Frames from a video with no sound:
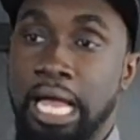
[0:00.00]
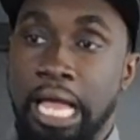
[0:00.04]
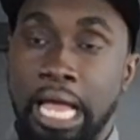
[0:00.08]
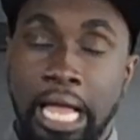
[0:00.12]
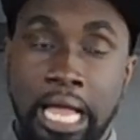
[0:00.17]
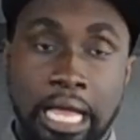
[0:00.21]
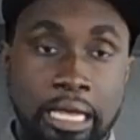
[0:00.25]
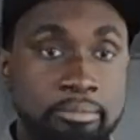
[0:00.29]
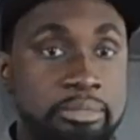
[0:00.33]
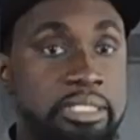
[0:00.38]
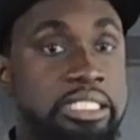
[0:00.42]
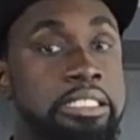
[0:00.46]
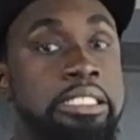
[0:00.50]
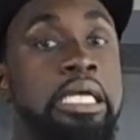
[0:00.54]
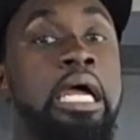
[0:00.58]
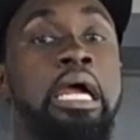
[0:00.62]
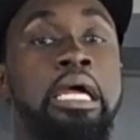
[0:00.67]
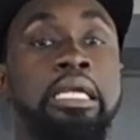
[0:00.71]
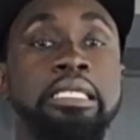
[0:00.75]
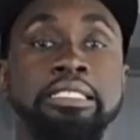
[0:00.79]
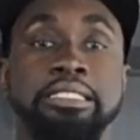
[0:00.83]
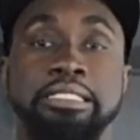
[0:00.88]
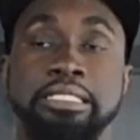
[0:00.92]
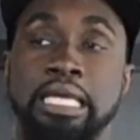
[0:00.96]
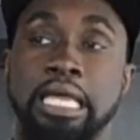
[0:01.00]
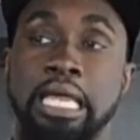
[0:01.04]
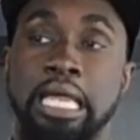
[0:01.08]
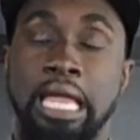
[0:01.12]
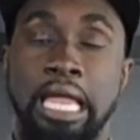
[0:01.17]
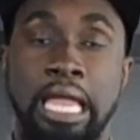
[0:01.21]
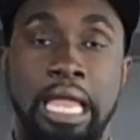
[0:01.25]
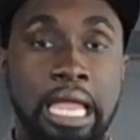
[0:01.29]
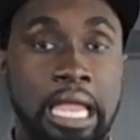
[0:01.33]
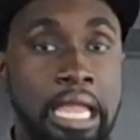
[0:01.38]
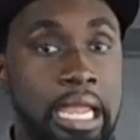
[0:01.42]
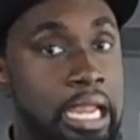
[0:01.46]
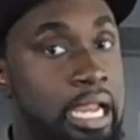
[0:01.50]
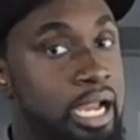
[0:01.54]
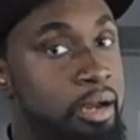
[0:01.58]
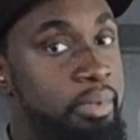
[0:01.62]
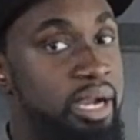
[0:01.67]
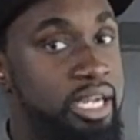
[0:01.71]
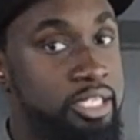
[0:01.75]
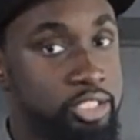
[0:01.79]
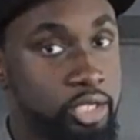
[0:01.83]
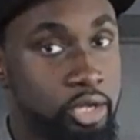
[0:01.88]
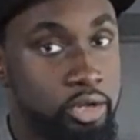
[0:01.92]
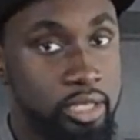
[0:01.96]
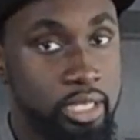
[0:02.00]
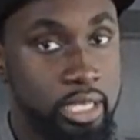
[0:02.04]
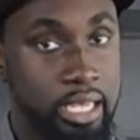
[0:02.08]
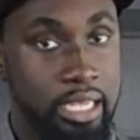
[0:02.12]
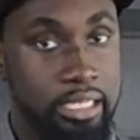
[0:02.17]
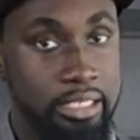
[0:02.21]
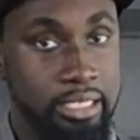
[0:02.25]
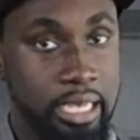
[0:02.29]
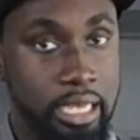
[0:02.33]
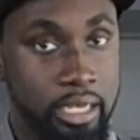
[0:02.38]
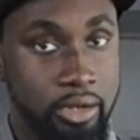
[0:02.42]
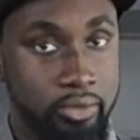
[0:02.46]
I'm sorry to say, everybody's turkey ain't that